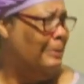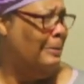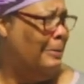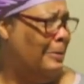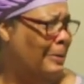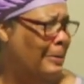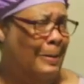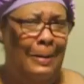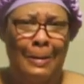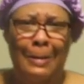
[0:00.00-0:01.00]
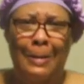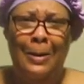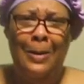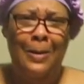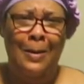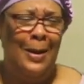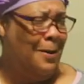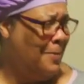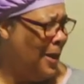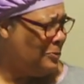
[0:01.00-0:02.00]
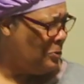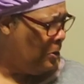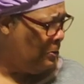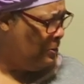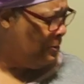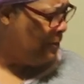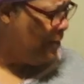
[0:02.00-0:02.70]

Okay, Miss Ellouise. Whatever Isn't you say. So?